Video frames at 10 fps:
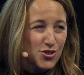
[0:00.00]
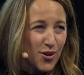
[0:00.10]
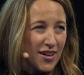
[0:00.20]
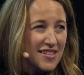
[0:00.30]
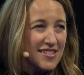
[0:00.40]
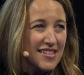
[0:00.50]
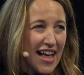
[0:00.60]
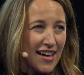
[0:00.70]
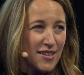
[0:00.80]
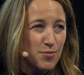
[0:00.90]
joined
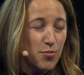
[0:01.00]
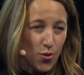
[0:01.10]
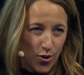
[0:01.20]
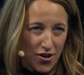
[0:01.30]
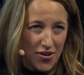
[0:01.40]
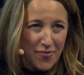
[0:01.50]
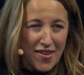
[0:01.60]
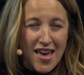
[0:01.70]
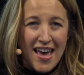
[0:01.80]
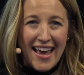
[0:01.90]
Slack's board.
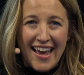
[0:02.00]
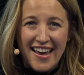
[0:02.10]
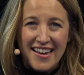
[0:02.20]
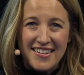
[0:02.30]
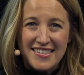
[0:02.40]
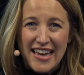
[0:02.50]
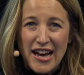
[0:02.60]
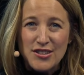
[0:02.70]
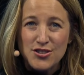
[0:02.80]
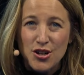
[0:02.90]
And
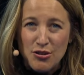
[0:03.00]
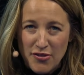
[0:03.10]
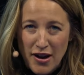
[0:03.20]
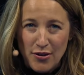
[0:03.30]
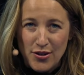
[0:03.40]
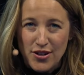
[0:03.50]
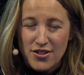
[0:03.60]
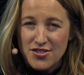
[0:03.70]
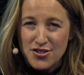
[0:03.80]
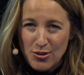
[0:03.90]
Cal's co
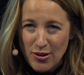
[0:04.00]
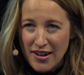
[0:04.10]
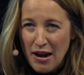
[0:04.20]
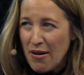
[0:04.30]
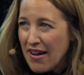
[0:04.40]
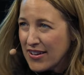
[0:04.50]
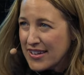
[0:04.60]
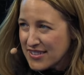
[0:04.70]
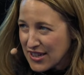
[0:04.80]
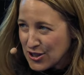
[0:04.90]
founder, Stewart, and I were having a
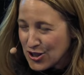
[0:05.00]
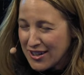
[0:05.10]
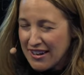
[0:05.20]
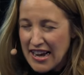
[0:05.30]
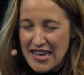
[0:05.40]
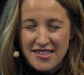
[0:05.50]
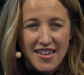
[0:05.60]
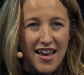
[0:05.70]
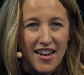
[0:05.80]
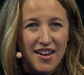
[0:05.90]
discussion, and I
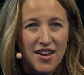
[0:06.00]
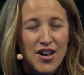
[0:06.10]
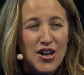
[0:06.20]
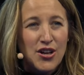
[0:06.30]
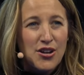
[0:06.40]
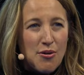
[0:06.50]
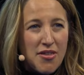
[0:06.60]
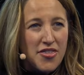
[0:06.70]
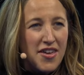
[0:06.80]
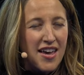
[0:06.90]
said, You know,
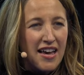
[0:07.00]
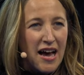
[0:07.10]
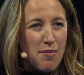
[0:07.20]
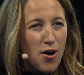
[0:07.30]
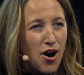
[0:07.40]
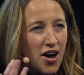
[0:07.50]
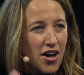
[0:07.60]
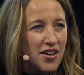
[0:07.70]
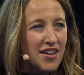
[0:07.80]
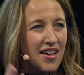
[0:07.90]
the thing, I'm
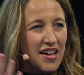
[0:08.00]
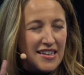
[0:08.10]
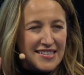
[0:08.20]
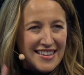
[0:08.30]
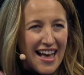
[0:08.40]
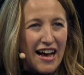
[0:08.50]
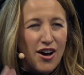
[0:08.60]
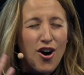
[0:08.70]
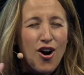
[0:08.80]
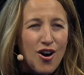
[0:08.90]
on
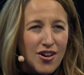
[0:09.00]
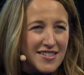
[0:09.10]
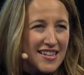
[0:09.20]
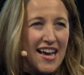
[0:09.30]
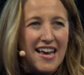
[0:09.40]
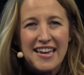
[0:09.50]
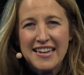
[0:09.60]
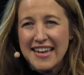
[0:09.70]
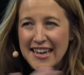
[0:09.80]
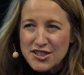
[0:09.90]
Slack all day,
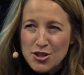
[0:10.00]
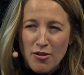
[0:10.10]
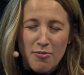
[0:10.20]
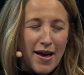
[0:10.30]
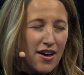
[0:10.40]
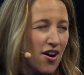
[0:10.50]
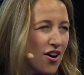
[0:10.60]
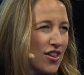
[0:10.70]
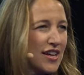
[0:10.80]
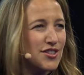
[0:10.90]
engaging with my
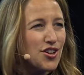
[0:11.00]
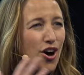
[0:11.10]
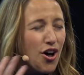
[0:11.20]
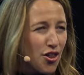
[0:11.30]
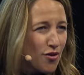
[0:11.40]
colleagues all